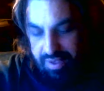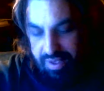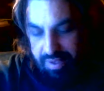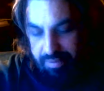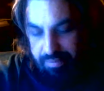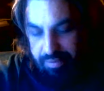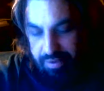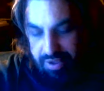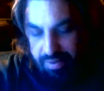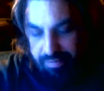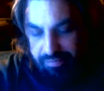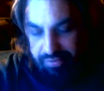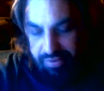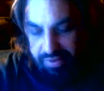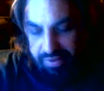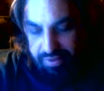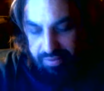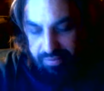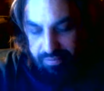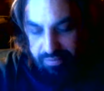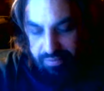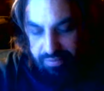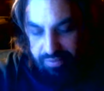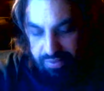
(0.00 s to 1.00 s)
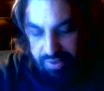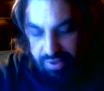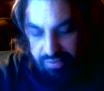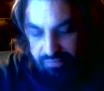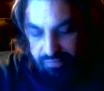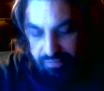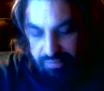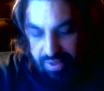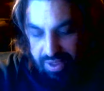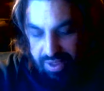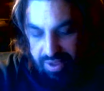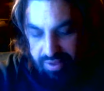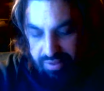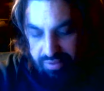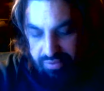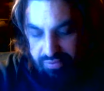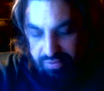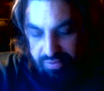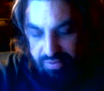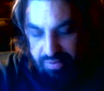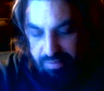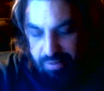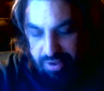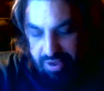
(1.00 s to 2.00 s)
and becomes into, it's like
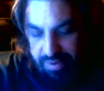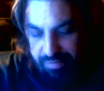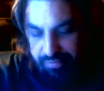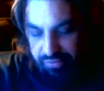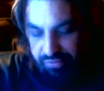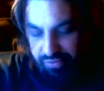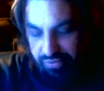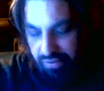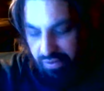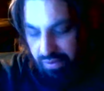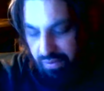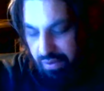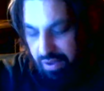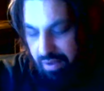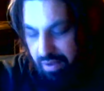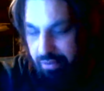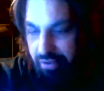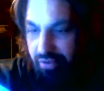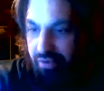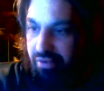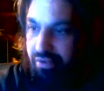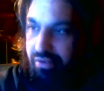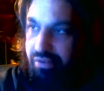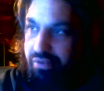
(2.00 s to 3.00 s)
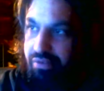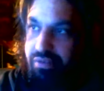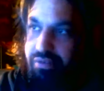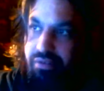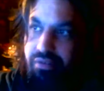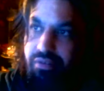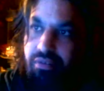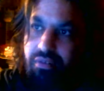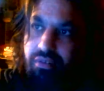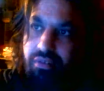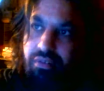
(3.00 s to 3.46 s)
it becomes two images